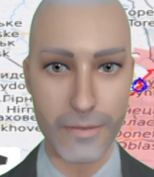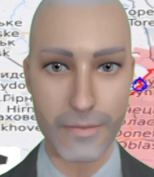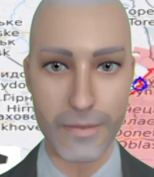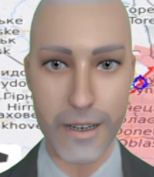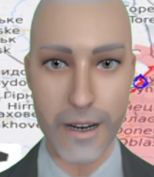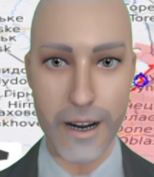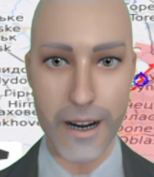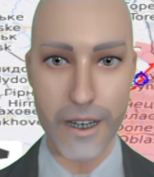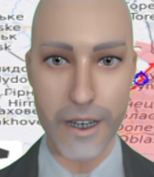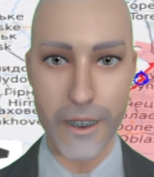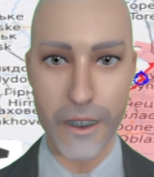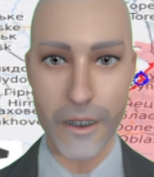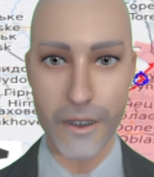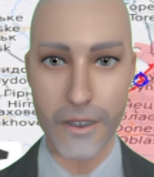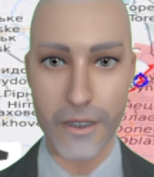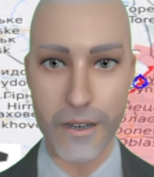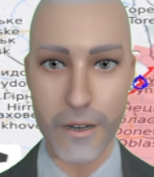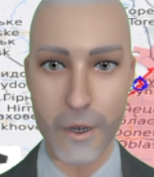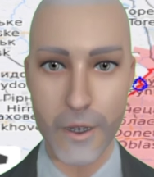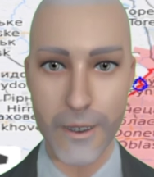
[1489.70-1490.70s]
Battles
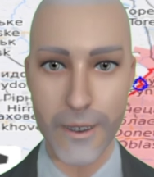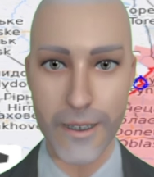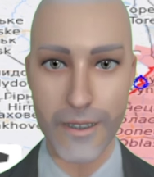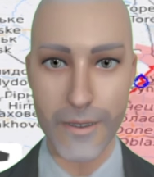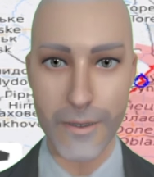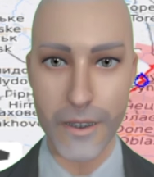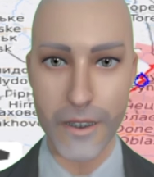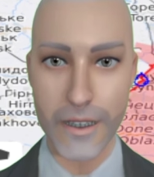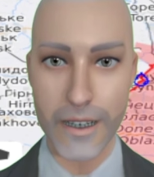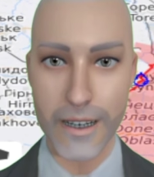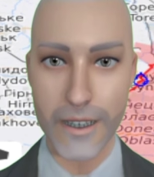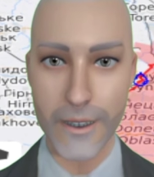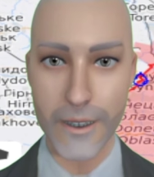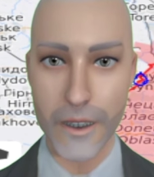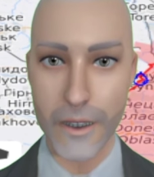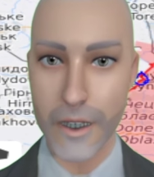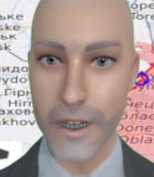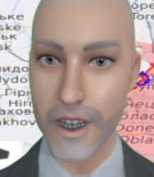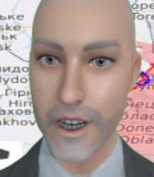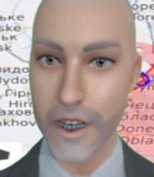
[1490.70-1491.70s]
continue in
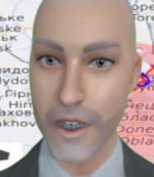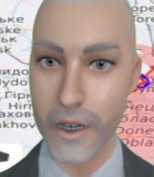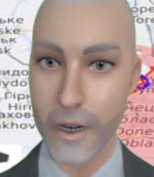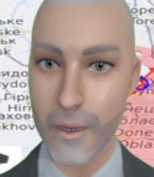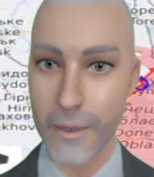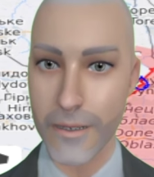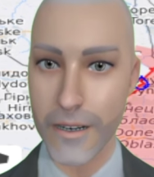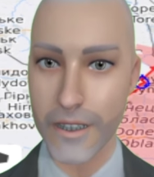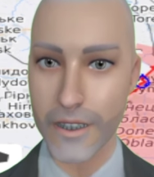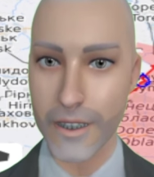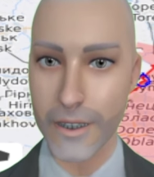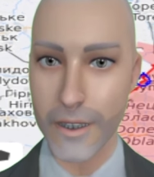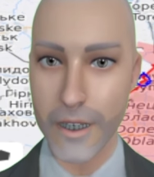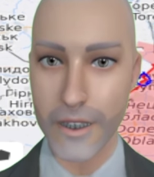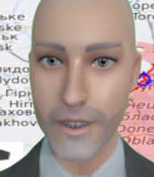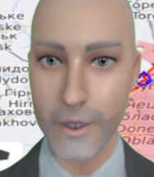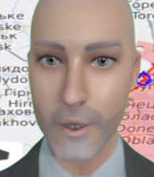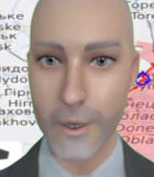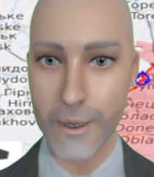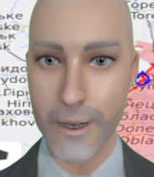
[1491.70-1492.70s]
Severodonetsk. Russian army
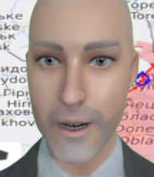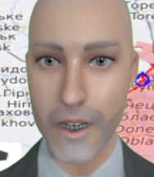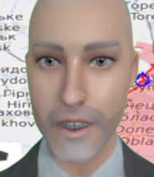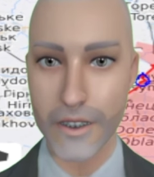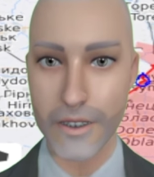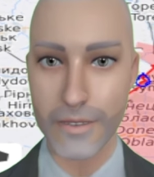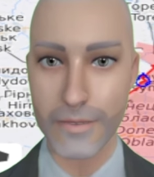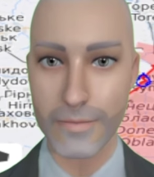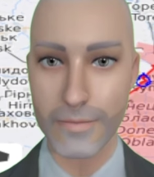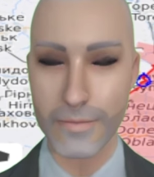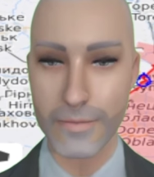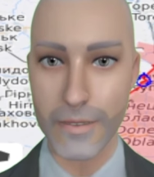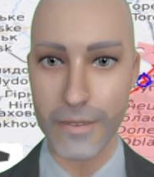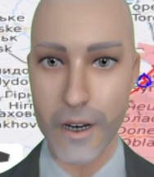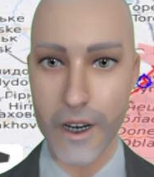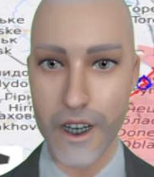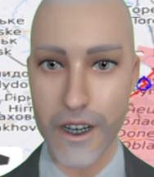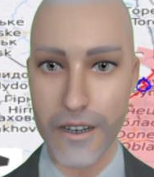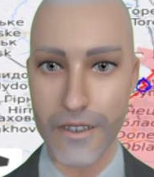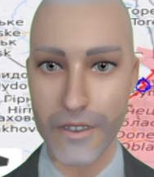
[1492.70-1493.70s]
attempted to assault
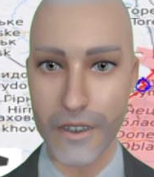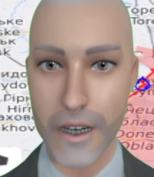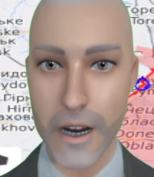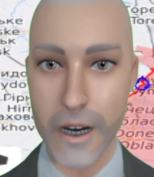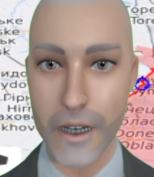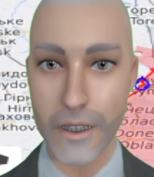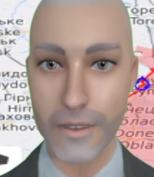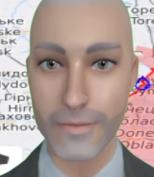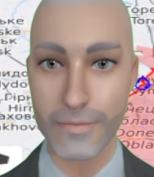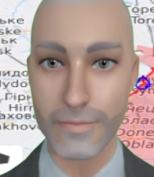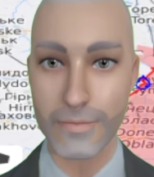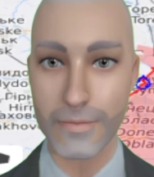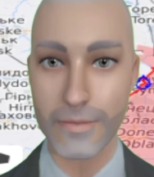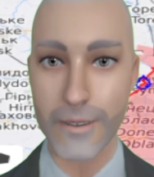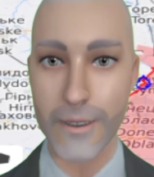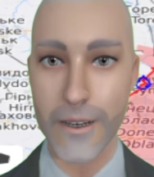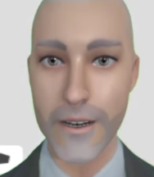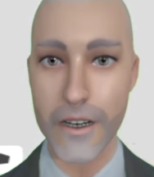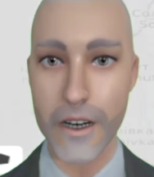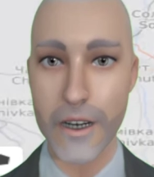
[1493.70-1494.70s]
Toshkivka.
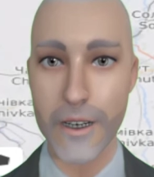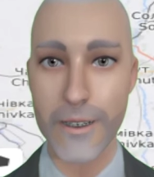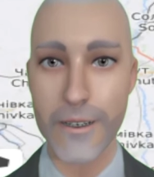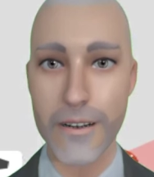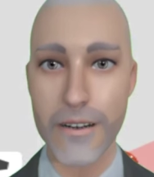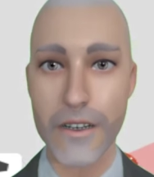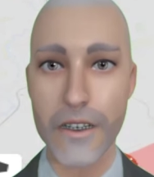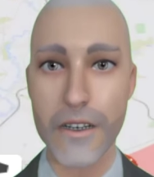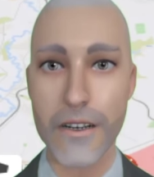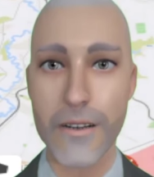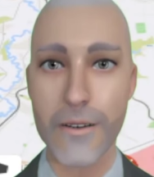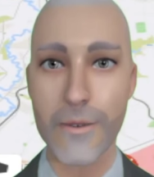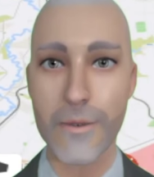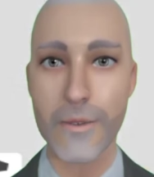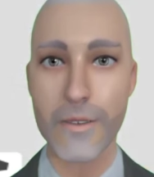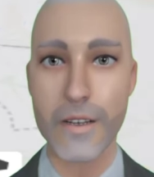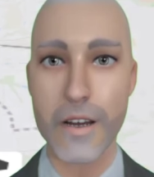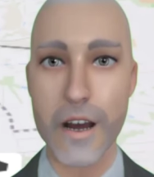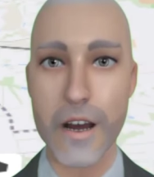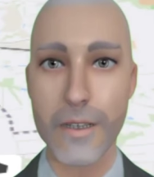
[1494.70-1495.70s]
So you can see here,
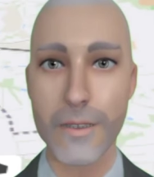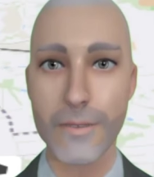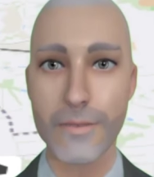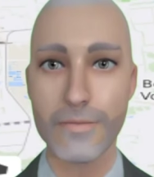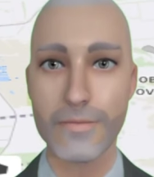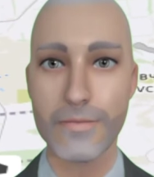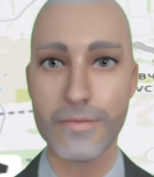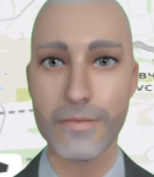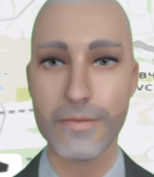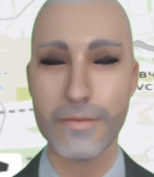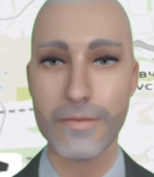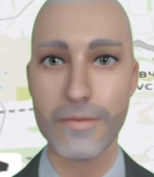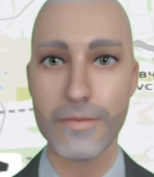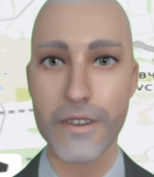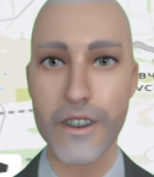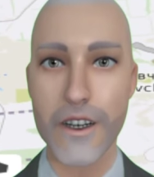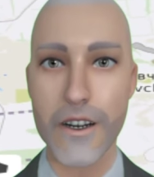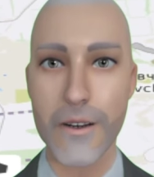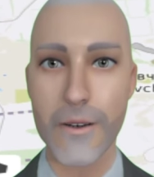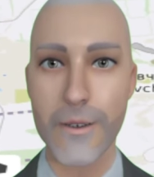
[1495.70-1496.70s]

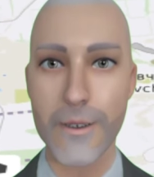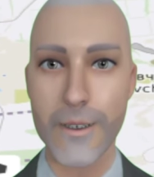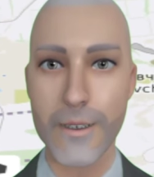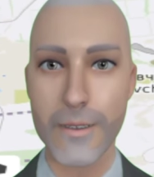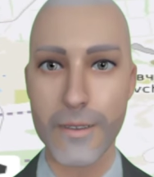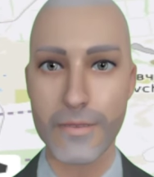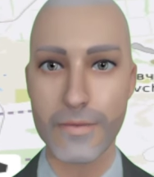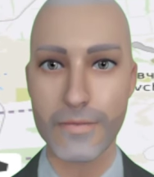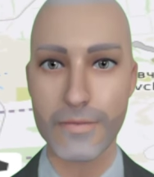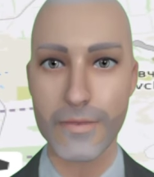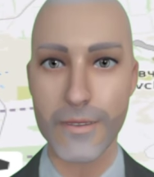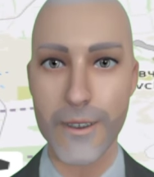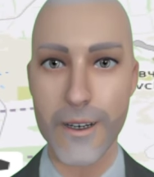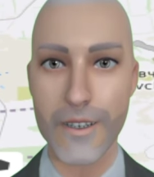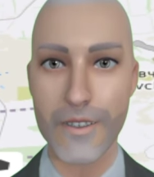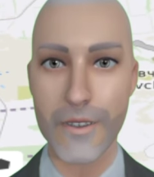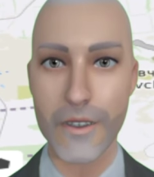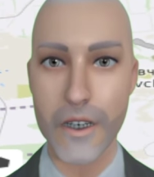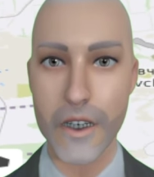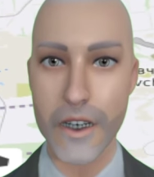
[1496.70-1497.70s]
here's
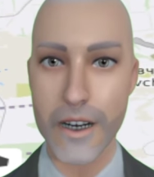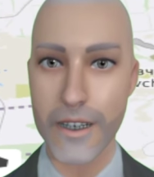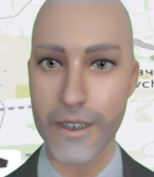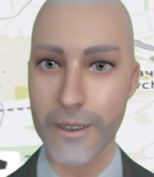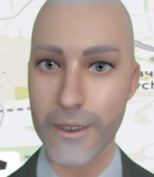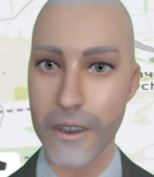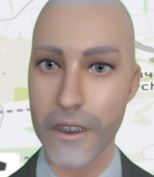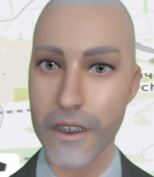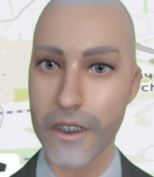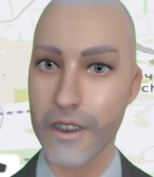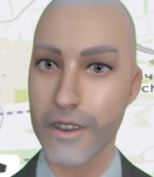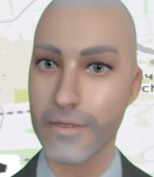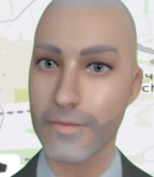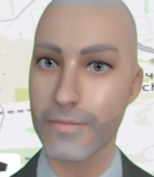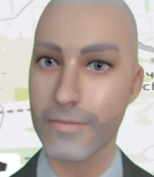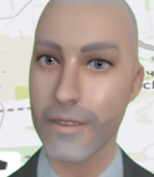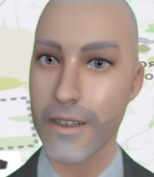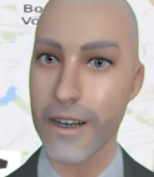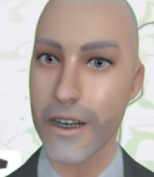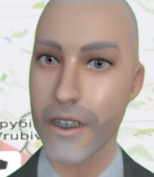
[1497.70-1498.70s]
Severodonetsk,
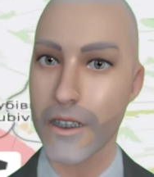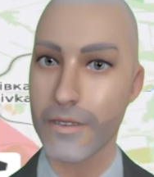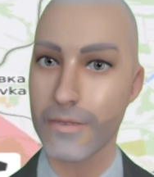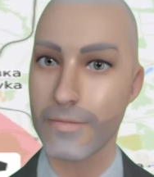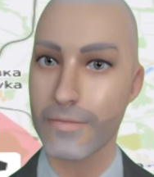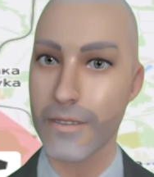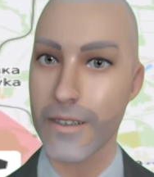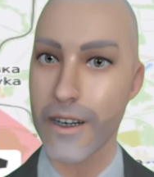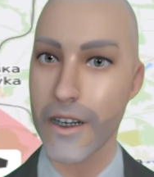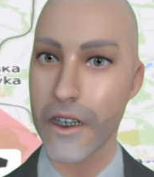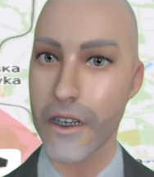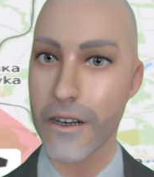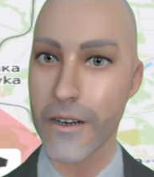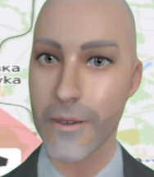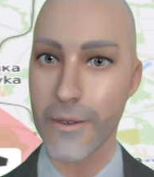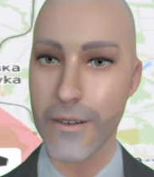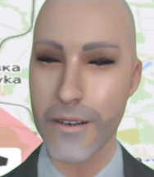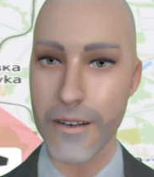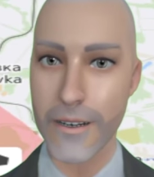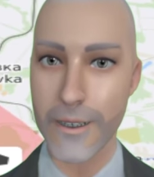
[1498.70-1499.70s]
okay, and
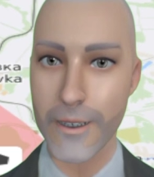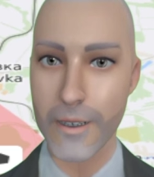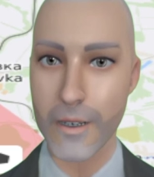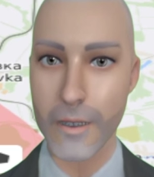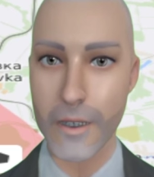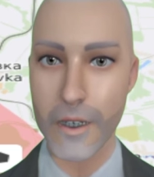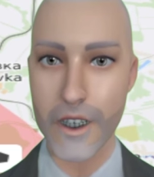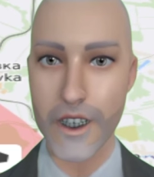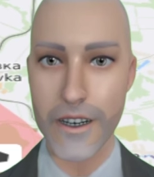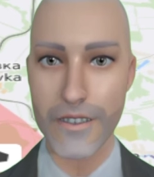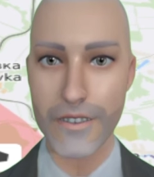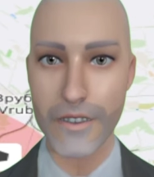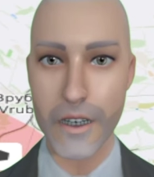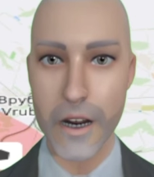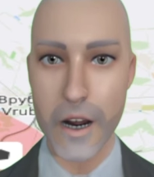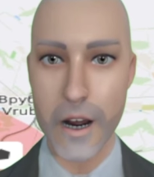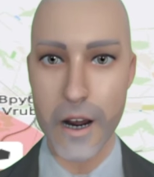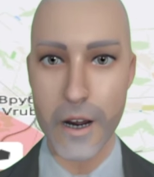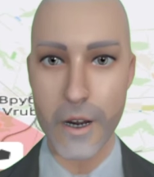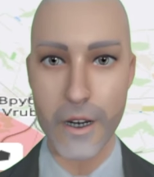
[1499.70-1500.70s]
here is
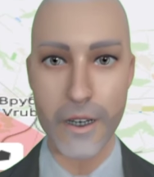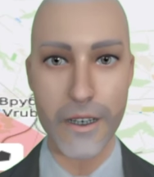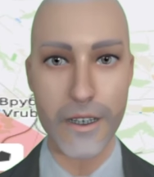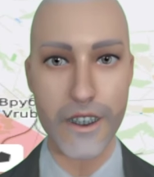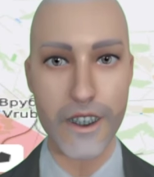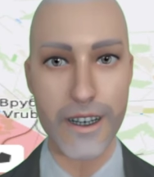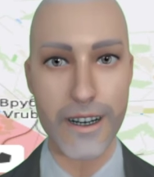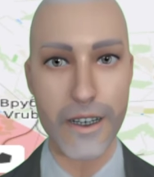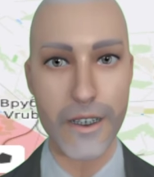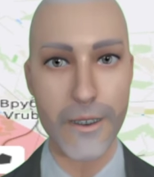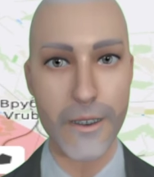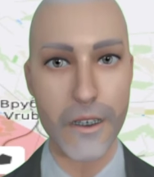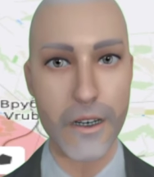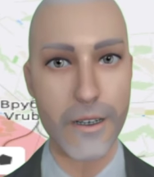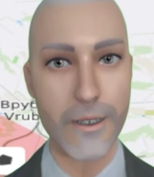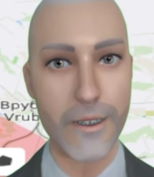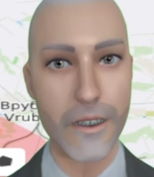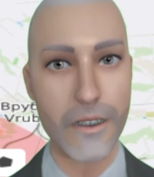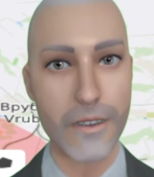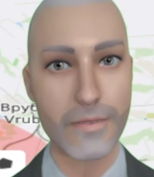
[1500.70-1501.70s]
Toshkivka. Lysychansk
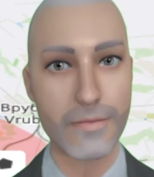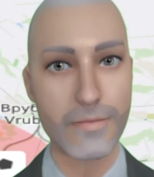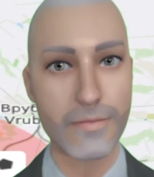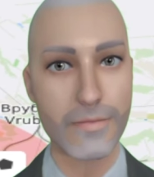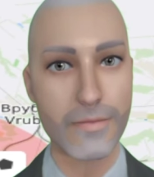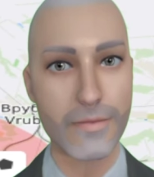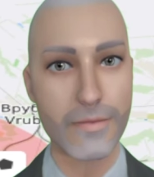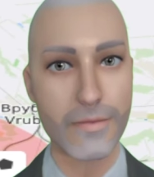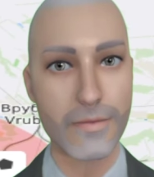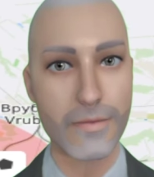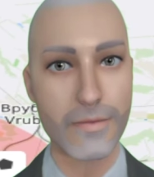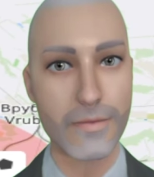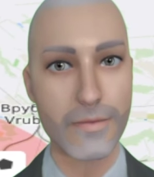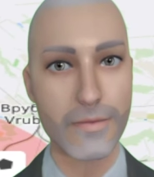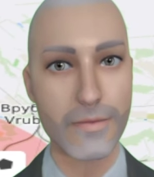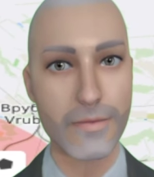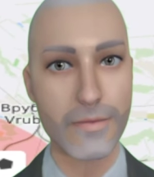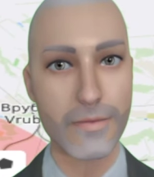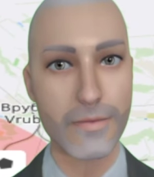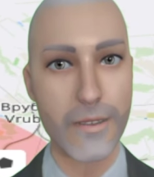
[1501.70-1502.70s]
is
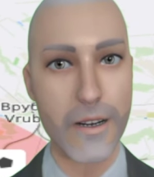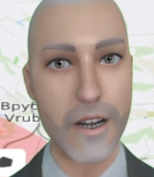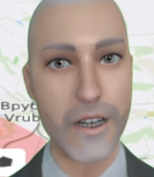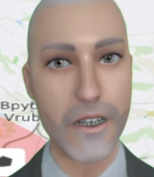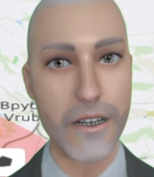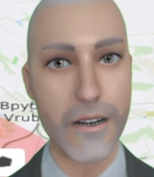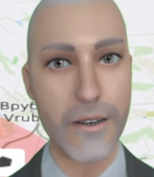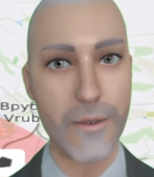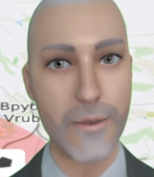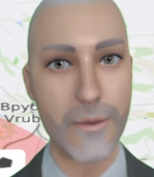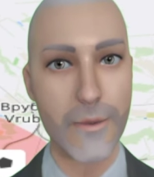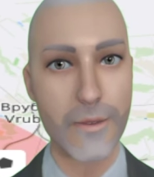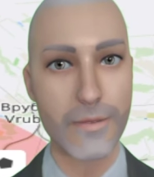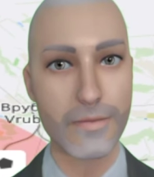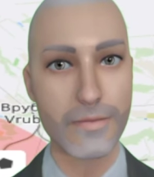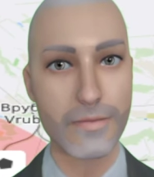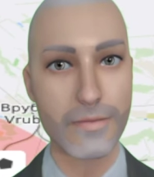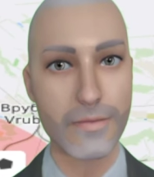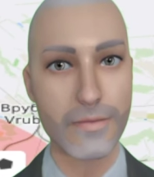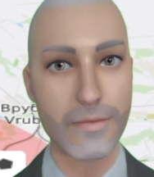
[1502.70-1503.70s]
right here,
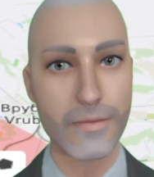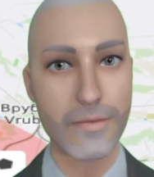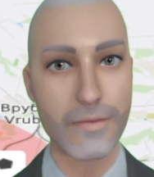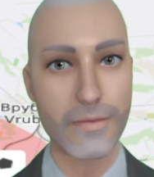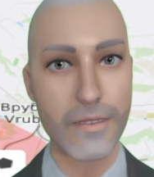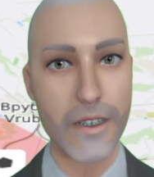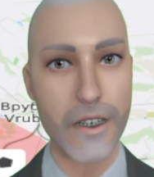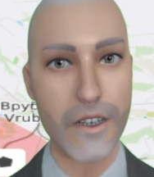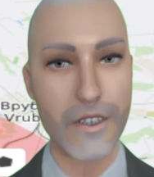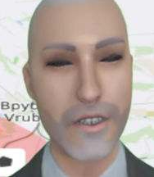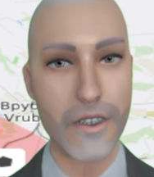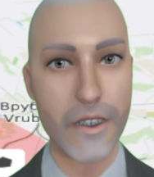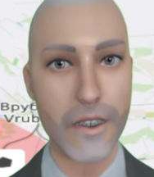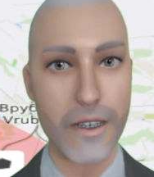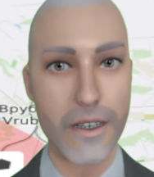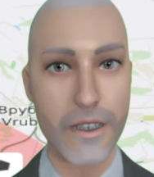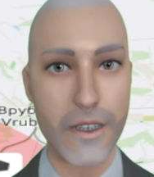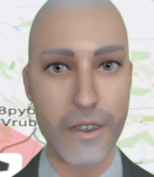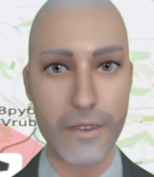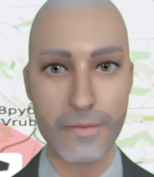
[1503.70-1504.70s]
in kind of in the
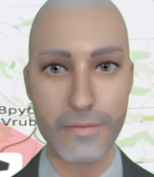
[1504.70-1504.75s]
middle.